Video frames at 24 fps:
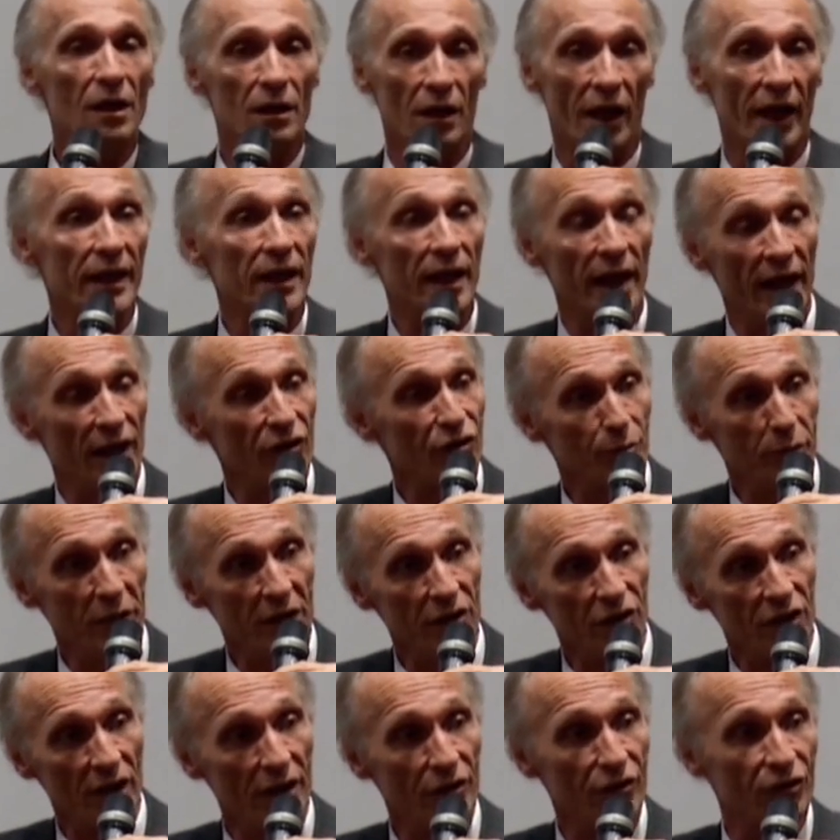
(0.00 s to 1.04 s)
like
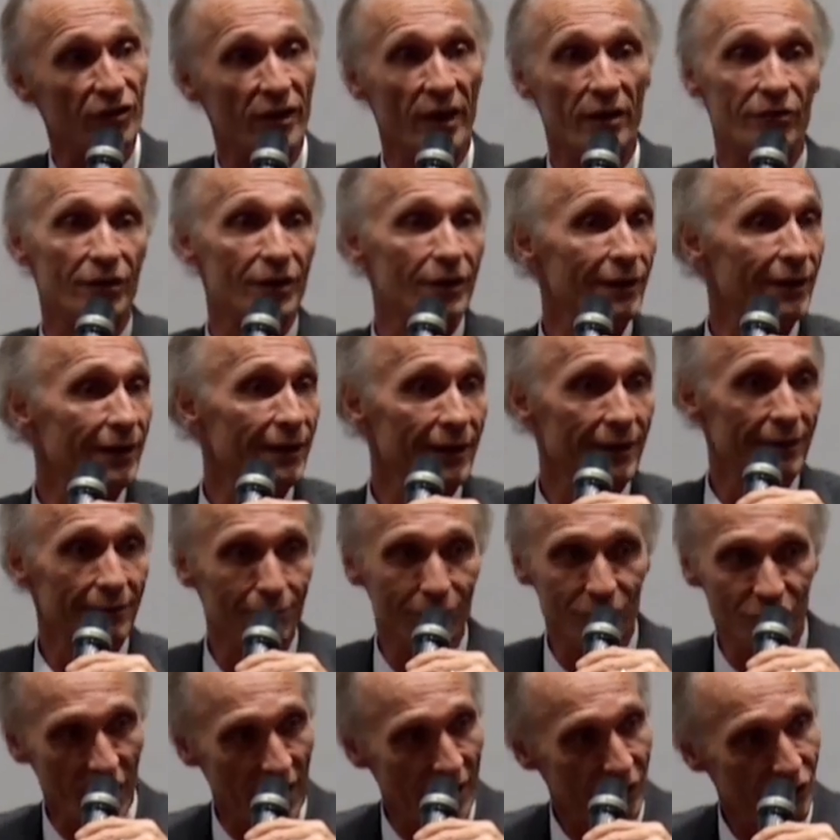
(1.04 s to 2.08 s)
SB 1070,
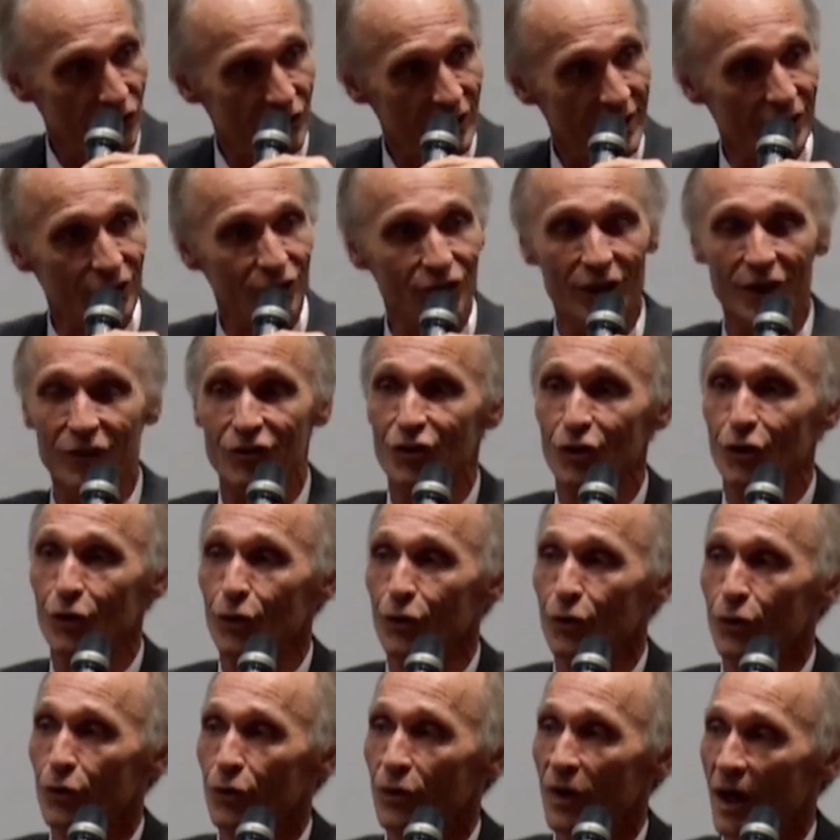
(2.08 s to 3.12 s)

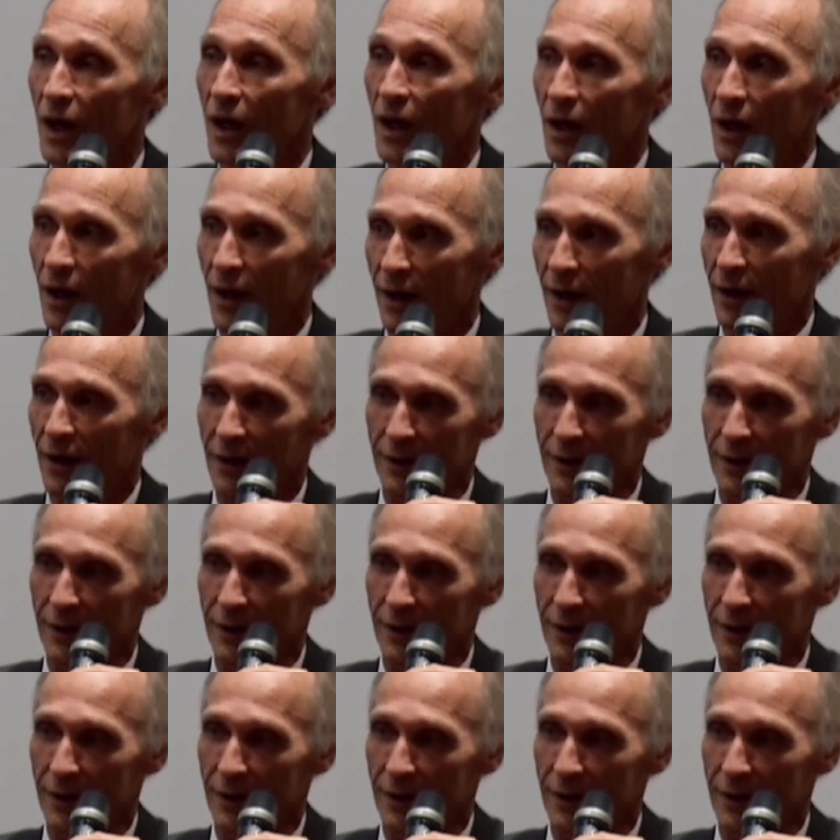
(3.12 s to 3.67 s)
1062, uh,